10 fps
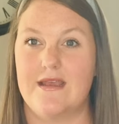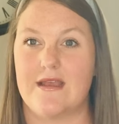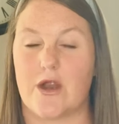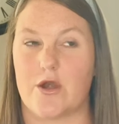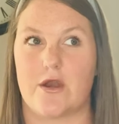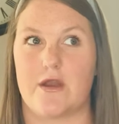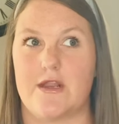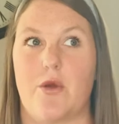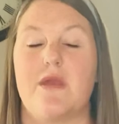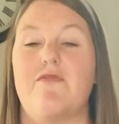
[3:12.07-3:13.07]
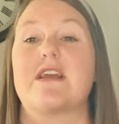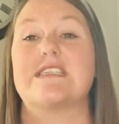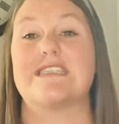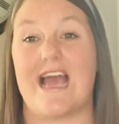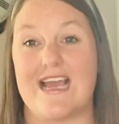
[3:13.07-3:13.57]
he fixed
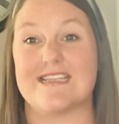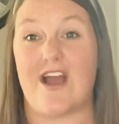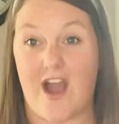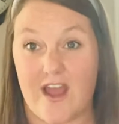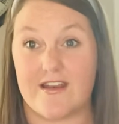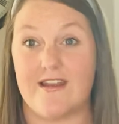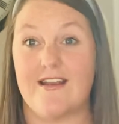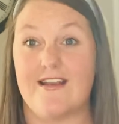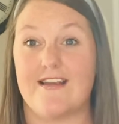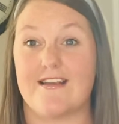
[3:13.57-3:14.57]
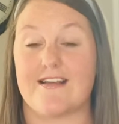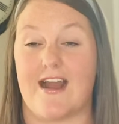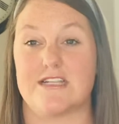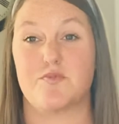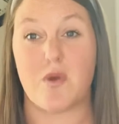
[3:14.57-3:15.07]
his eyes on
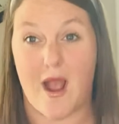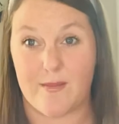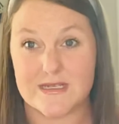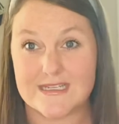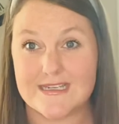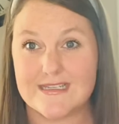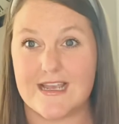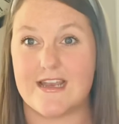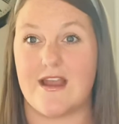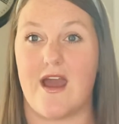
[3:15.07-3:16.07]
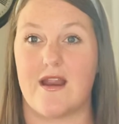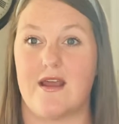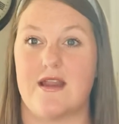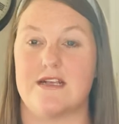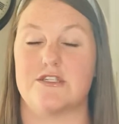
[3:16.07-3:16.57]
God's promises and not
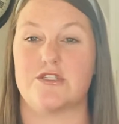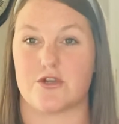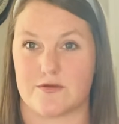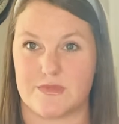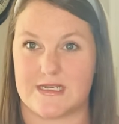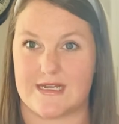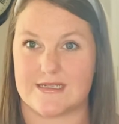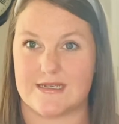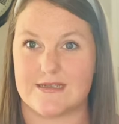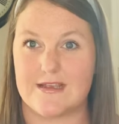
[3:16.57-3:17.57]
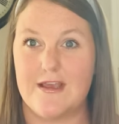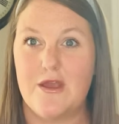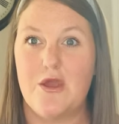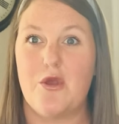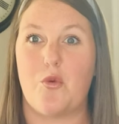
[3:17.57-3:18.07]
on his circumstances,
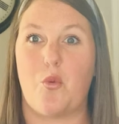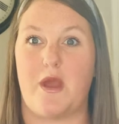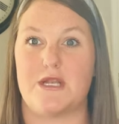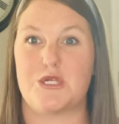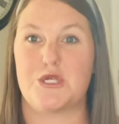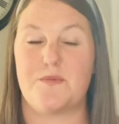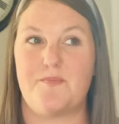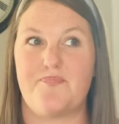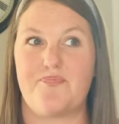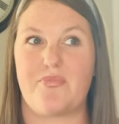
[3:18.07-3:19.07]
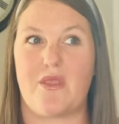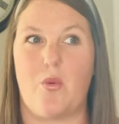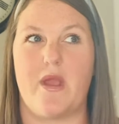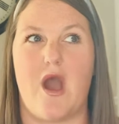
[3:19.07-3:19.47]
which a